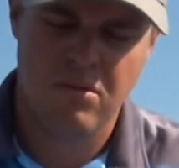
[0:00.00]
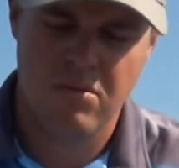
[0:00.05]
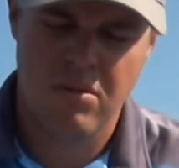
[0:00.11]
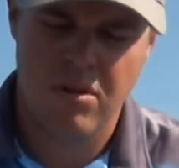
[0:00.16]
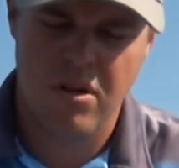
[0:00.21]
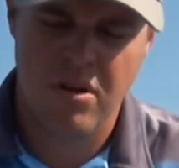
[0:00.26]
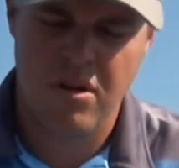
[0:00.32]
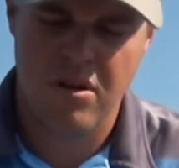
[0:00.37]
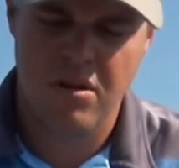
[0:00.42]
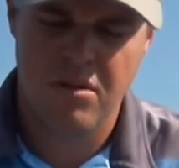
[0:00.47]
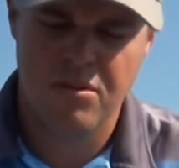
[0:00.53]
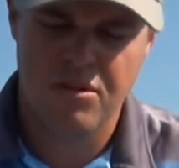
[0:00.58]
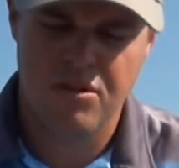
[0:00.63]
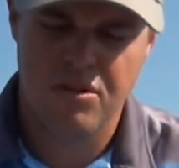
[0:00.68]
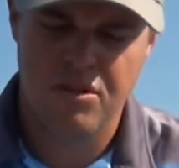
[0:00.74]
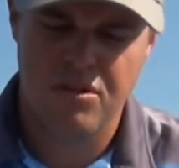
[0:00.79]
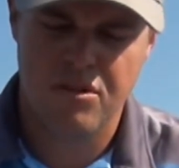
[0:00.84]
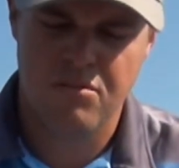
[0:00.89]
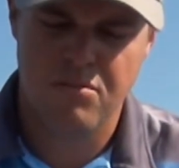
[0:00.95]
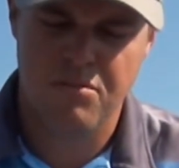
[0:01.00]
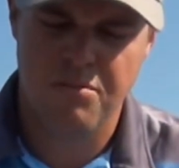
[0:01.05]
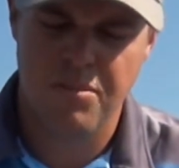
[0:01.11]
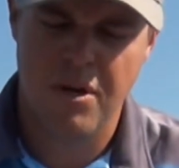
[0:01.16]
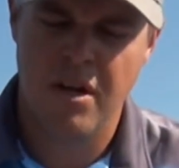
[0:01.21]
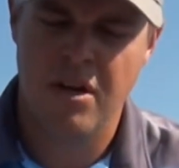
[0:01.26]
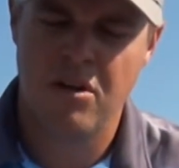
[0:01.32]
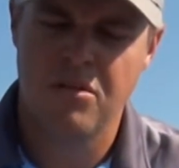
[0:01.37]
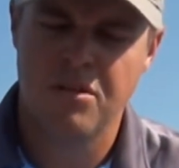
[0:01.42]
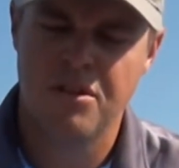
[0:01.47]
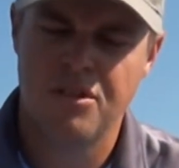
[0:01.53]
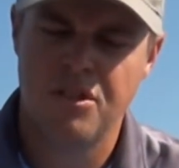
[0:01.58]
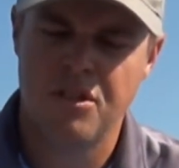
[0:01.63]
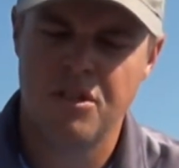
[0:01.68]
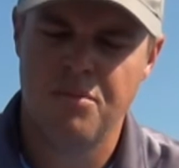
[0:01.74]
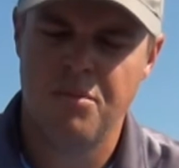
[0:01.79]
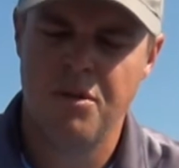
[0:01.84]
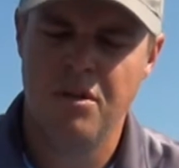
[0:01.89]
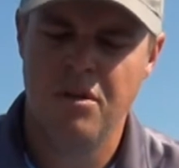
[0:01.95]
blade on the
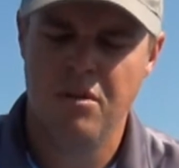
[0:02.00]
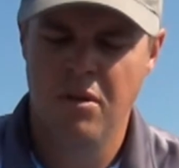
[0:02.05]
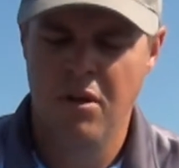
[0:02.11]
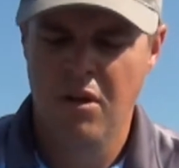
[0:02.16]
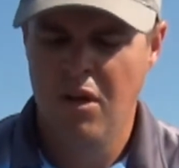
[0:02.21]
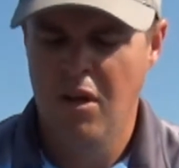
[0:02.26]
jig spinner.